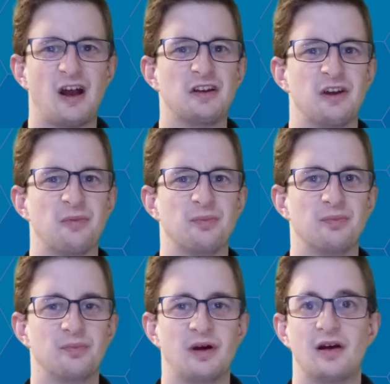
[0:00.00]
I don't.
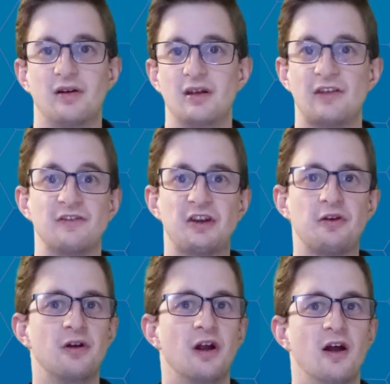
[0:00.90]
But if you
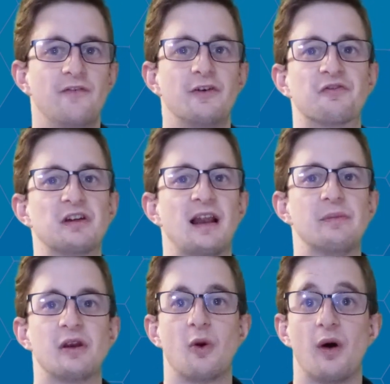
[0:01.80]
do, feel free to let
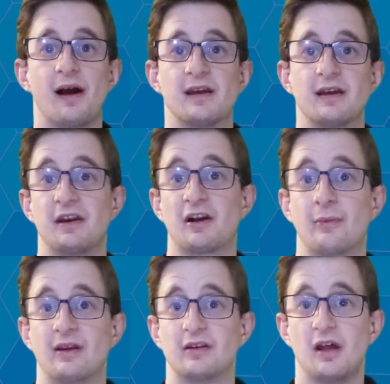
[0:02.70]
me know why in the
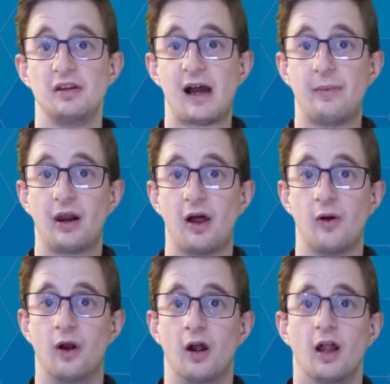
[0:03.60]
comments down
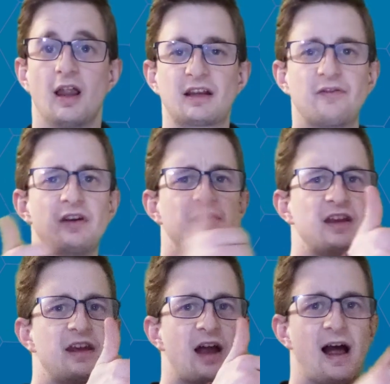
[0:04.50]
below. Like the video if you
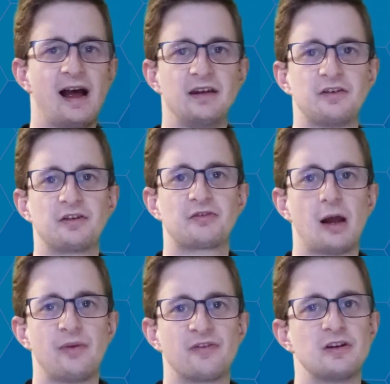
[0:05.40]
did, and
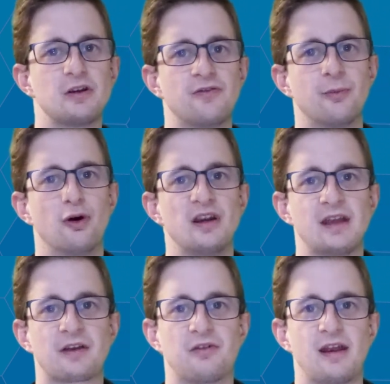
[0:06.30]
subscribe if you're new for more
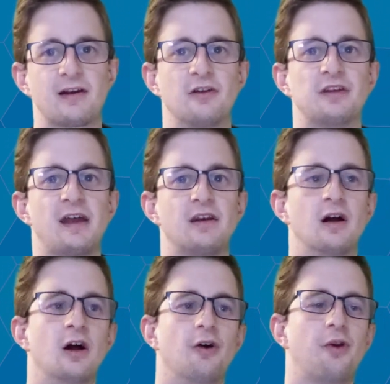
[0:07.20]
index-related content
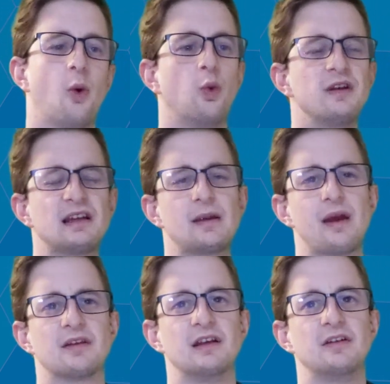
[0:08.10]
on a weekly
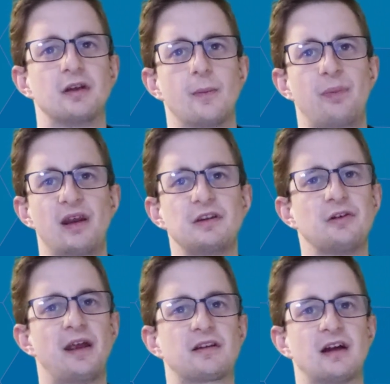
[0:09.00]
basis. But
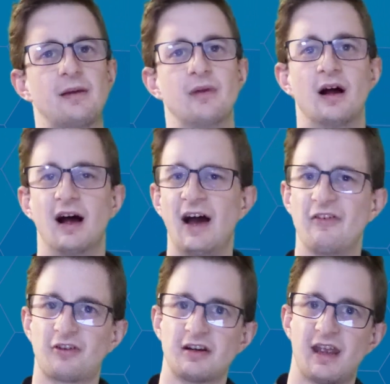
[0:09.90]
until next time, have
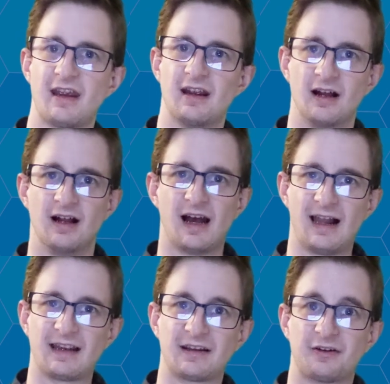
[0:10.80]
a great day.
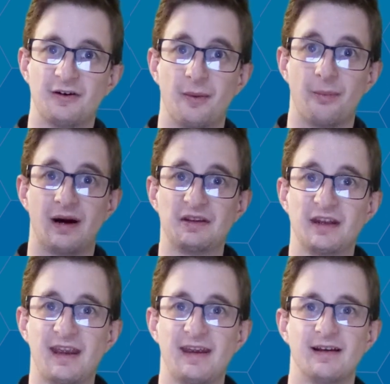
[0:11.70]
Alligator,
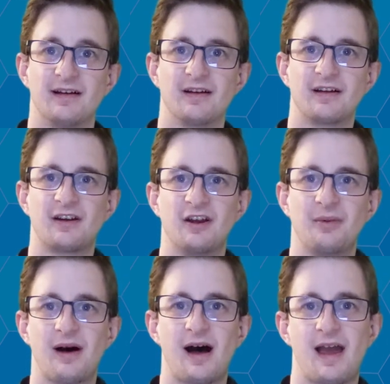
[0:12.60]
matane,
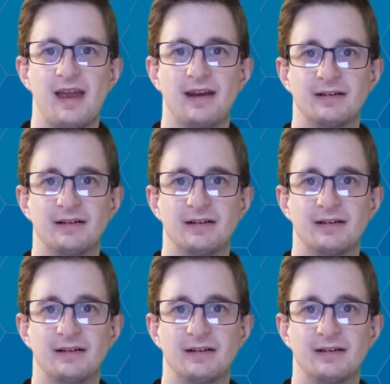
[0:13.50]
goodbye.